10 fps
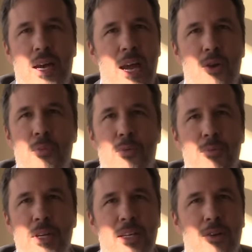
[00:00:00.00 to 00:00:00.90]
I hope I
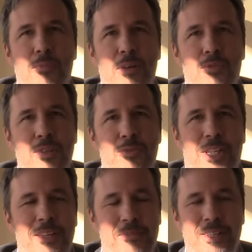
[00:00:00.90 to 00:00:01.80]
would make all my movies
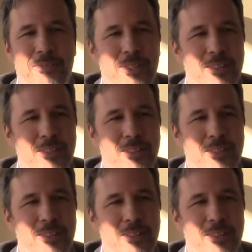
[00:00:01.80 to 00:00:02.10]
with him. I mean,